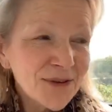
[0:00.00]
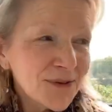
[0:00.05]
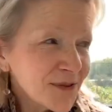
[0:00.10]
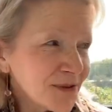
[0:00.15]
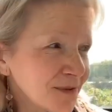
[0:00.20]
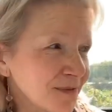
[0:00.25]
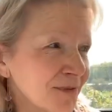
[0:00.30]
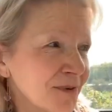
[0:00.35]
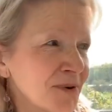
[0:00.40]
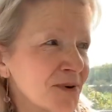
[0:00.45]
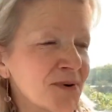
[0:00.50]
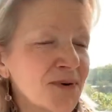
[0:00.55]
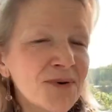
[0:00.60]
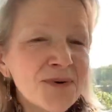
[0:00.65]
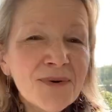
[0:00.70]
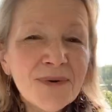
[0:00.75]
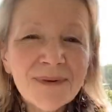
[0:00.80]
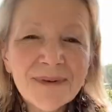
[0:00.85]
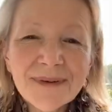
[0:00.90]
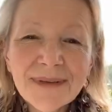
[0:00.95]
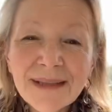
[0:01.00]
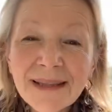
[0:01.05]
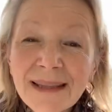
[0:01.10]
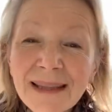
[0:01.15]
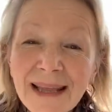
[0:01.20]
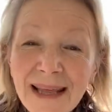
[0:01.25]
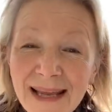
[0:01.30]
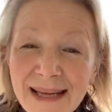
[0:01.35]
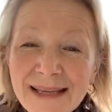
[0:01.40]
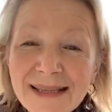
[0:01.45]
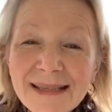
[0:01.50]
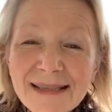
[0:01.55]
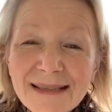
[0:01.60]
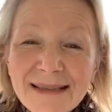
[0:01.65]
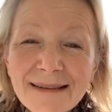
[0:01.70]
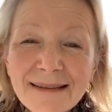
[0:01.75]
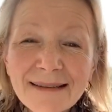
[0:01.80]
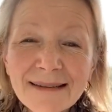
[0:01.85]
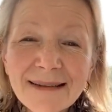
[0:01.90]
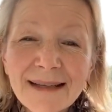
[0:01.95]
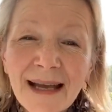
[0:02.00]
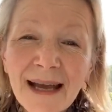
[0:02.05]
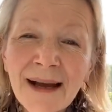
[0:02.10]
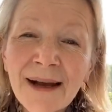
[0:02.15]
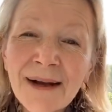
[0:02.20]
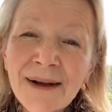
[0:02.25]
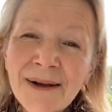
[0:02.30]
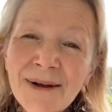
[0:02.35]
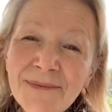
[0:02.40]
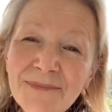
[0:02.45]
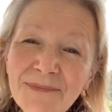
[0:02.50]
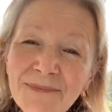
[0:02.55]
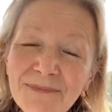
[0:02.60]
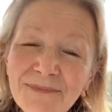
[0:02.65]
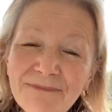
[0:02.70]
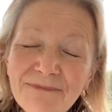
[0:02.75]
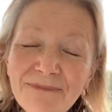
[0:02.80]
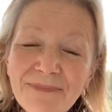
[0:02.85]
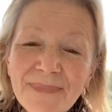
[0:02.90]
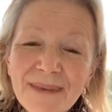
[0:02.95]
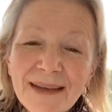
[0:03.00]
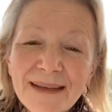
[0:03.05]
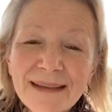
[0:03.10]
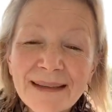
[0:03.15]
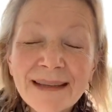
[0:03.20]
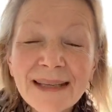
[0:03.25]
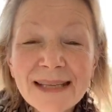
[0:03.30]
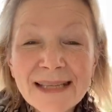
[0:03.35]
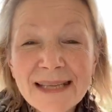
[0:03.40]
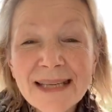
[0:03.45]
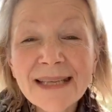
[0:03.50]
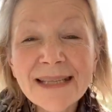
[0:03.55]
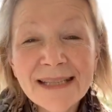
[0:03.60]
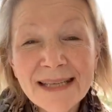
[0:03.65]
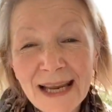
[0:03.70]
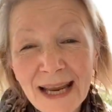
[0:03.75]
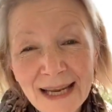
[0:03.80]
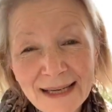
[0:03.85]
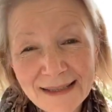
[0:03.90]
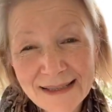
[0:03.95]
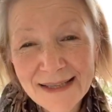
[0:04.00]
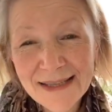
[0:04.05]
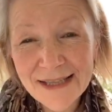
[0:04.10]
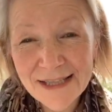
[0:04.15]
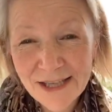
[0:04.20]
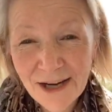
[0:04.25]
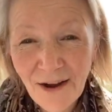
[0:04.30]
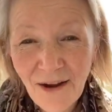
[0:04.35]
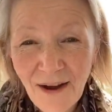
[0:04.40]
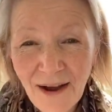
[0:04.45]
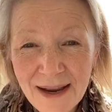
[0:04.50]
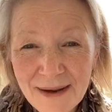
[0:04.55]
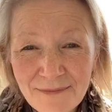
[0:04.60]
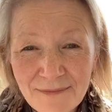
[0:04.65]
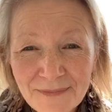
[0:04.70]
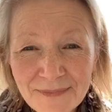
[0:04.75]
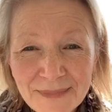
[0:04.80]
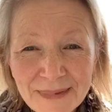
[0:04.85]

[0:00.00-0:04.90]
through this this intense time.